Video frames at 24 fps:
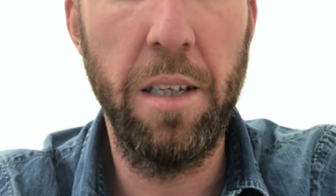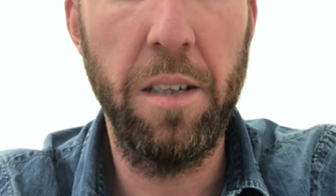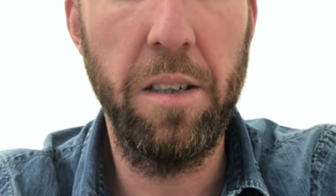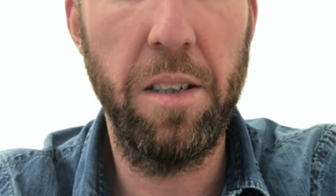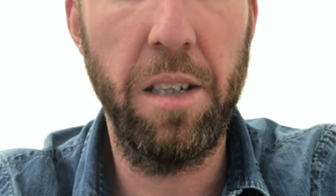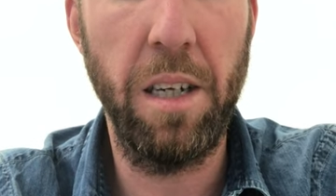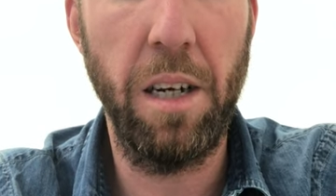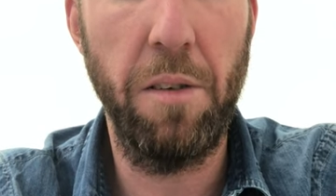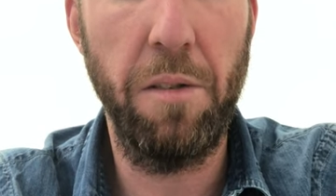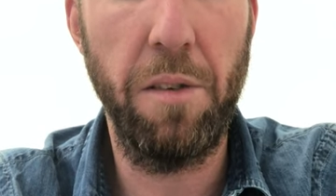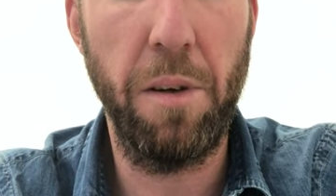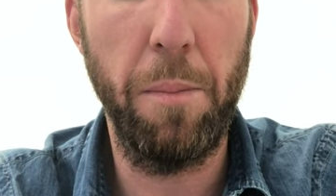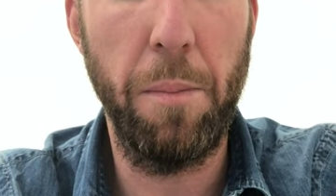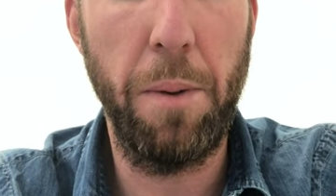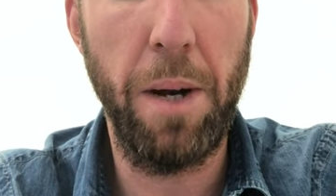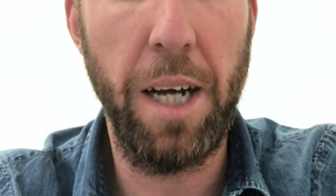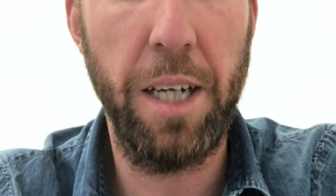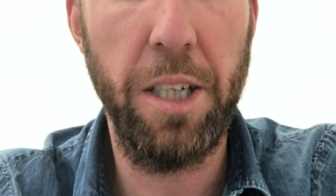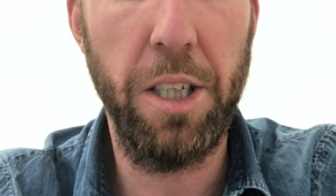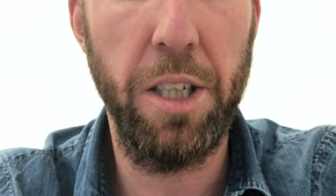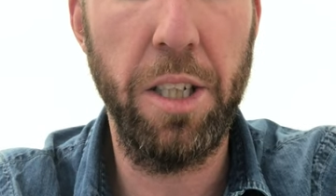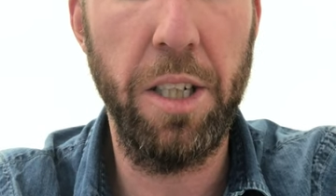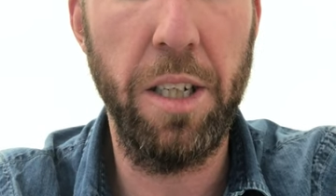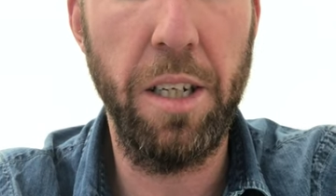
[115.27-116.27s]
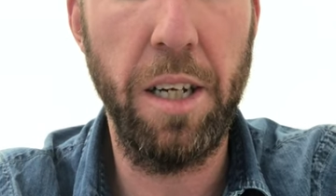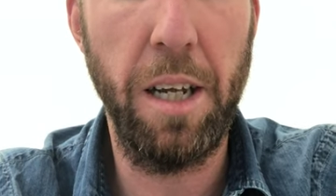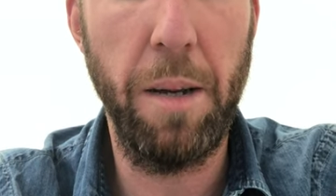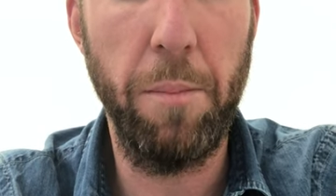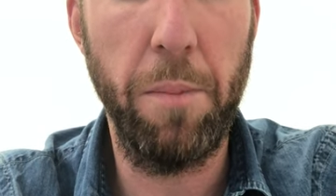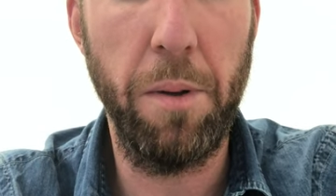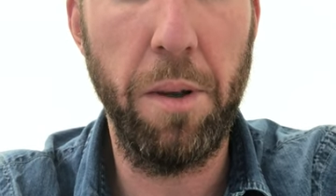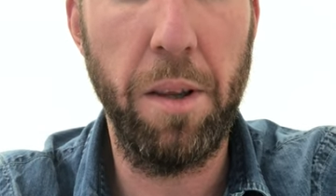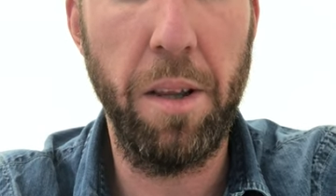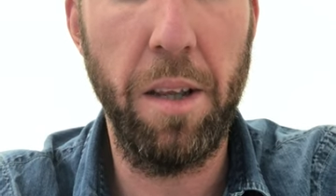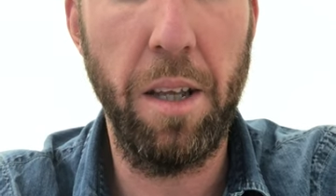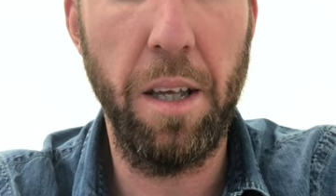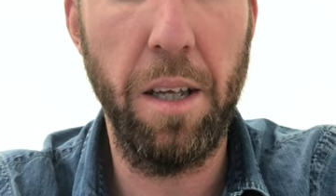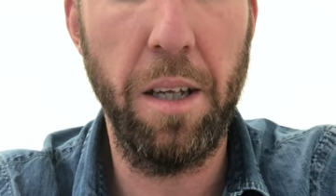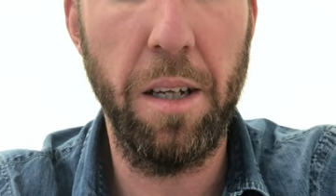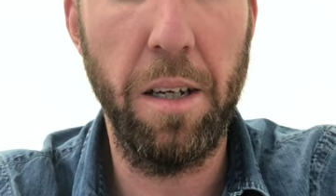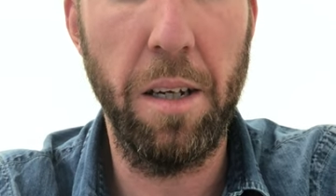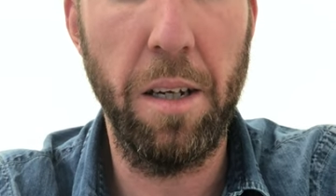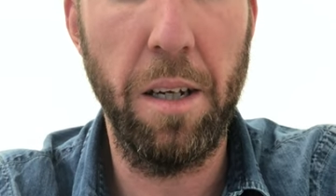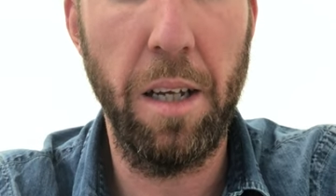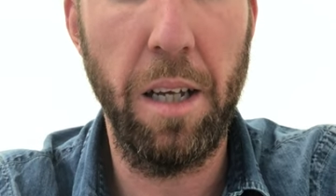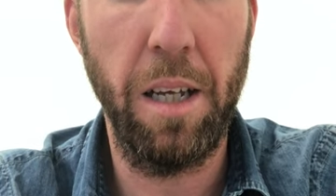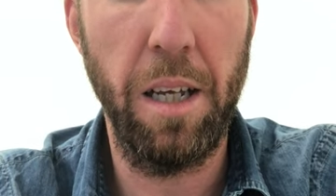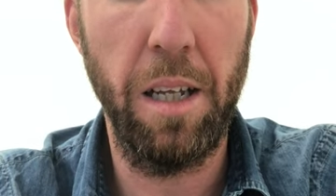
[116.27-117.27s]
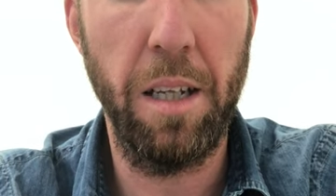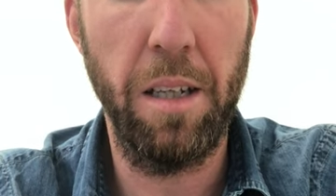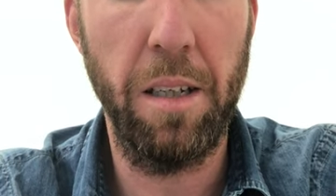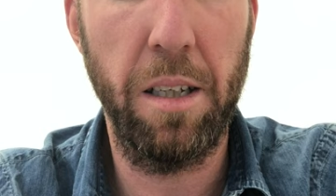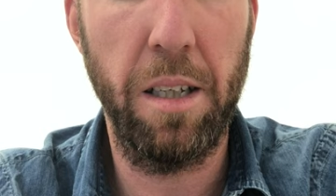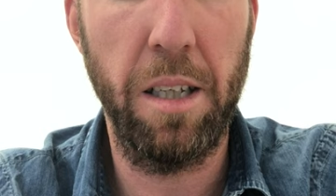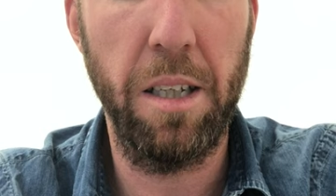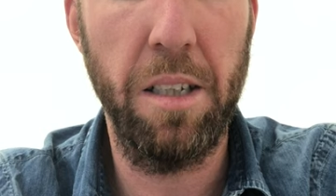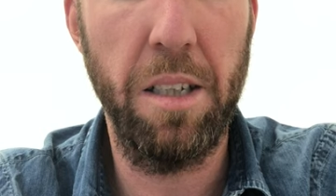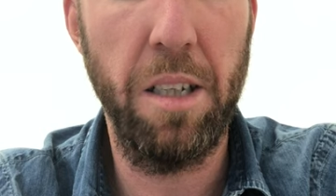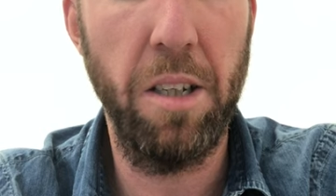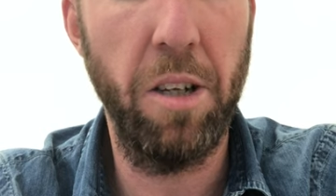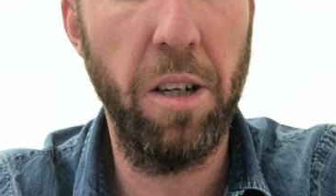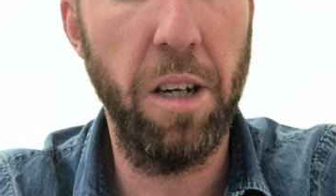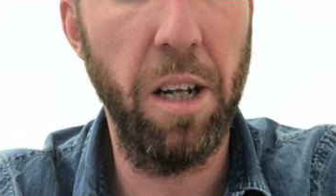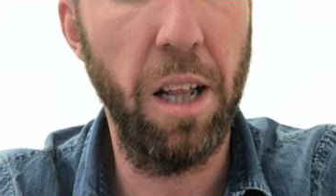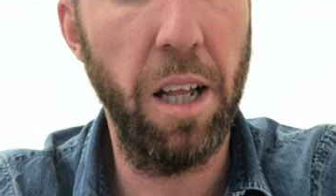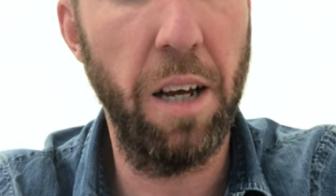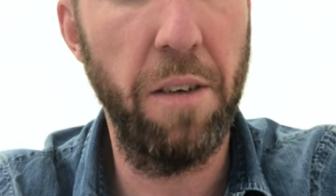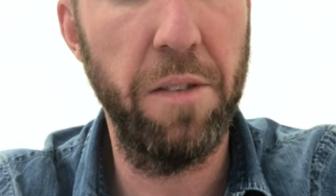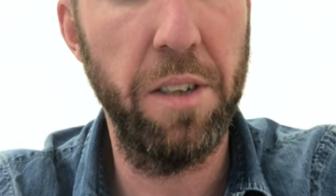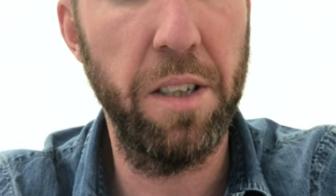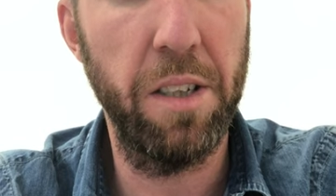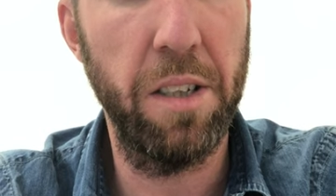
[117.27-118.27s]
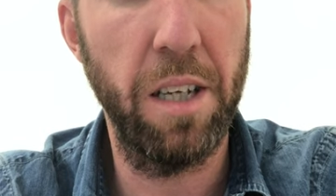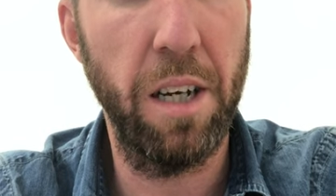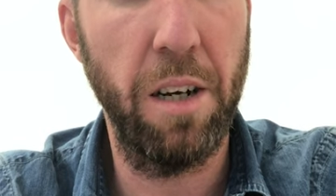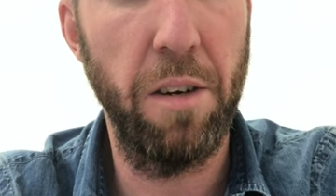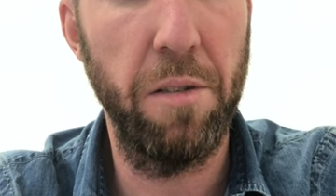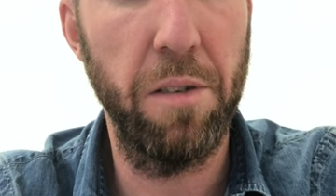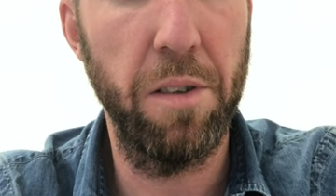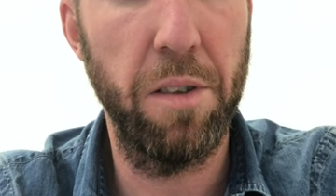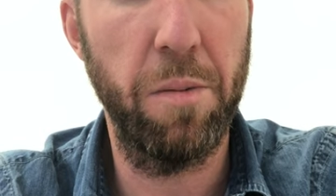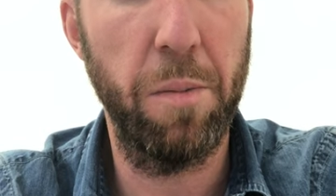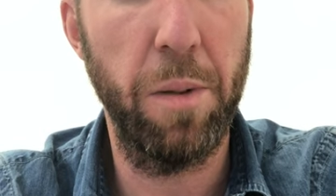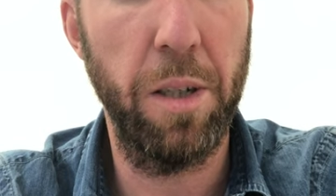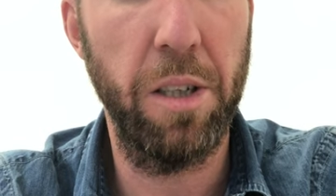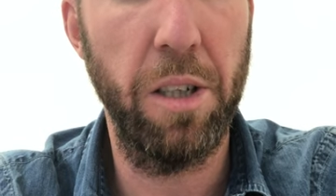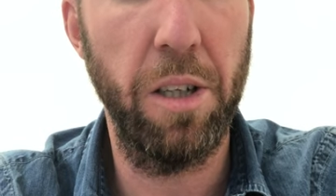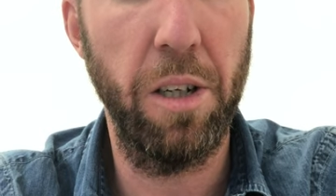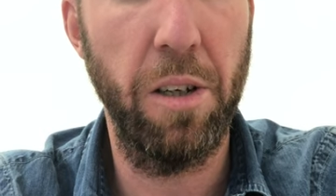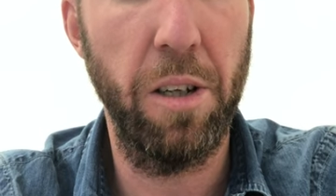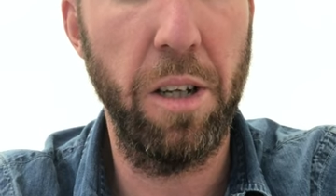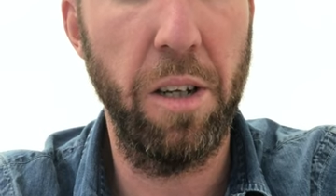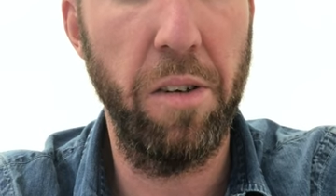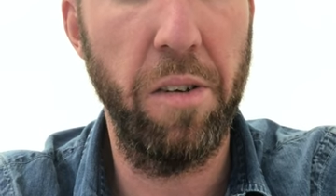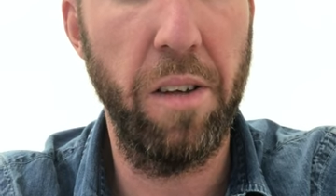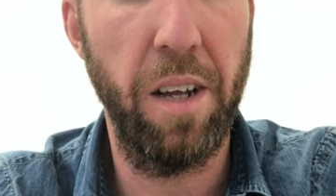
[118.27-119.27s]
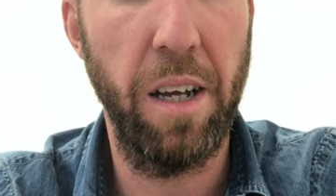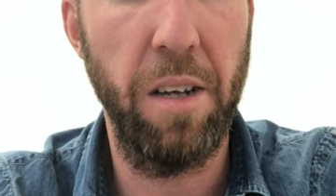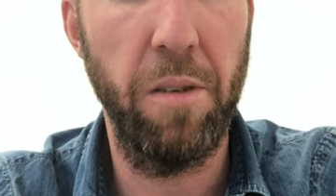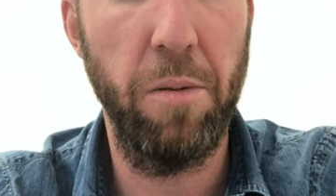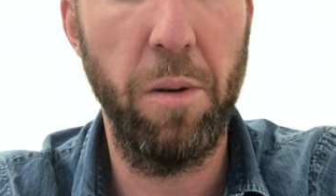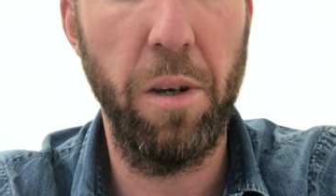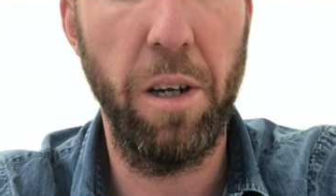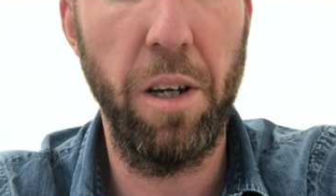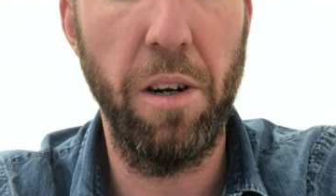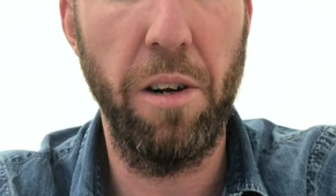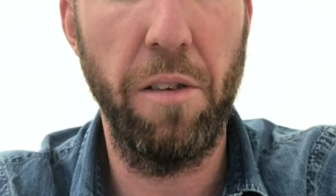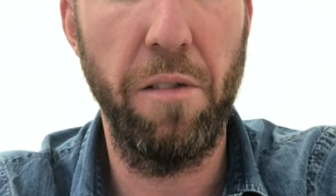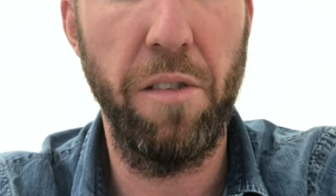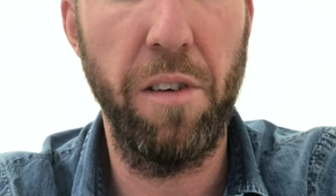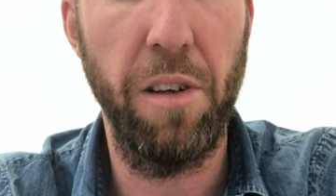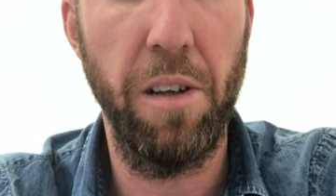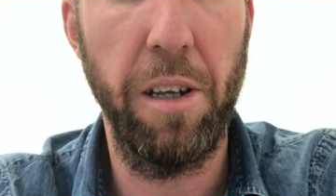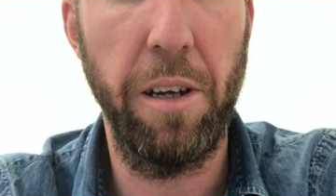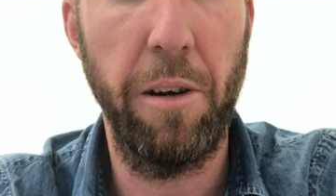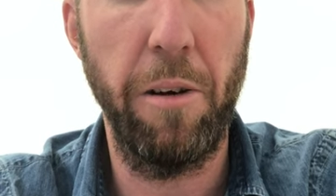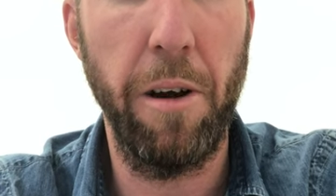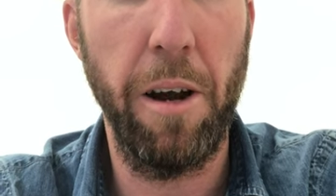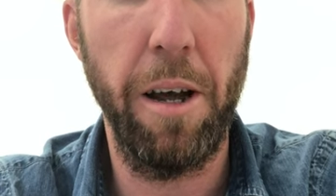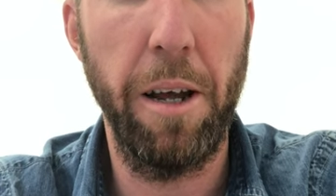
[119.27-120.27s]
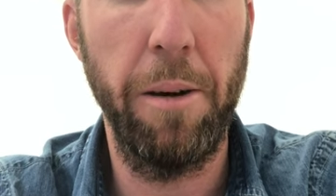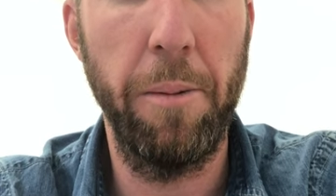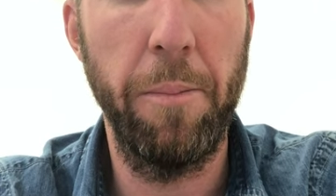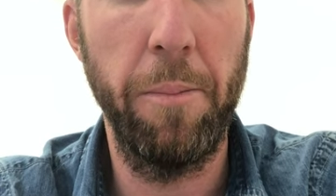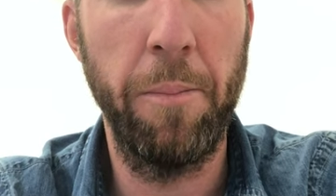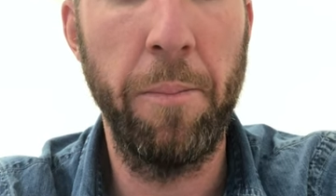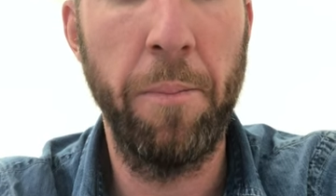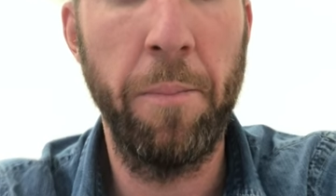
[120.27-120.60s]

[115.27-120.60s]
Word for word: self compassion and empathy, and, and continue to love yourself, especially on those days when you're not feeling great.